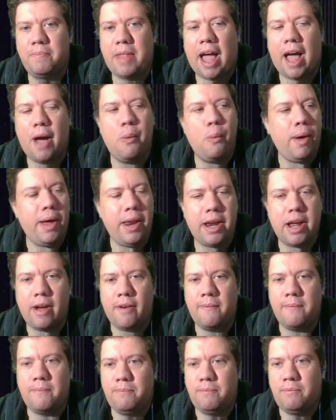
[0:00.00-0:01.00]
I want
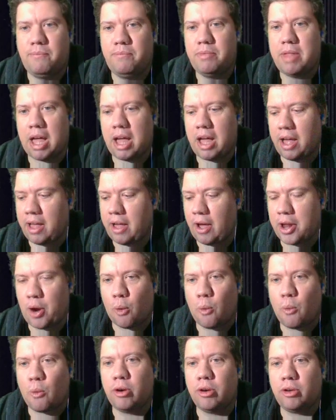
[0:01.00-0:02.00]

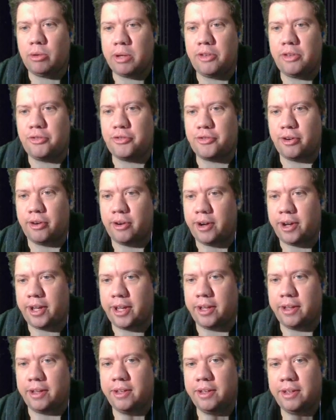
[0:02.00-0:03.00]
an oral history